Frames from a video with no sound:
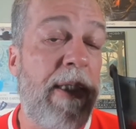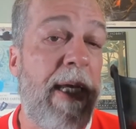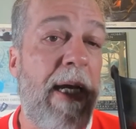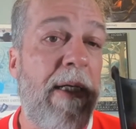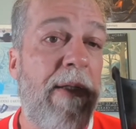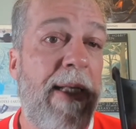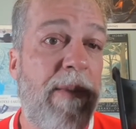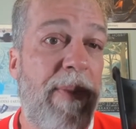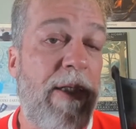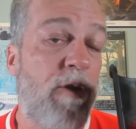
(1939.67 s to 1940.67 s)
in Canada that's
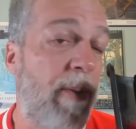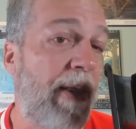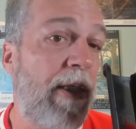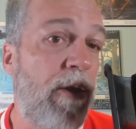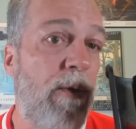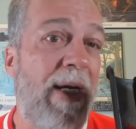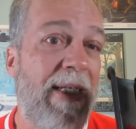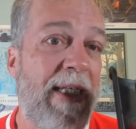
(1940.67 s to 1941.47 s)
been attributed to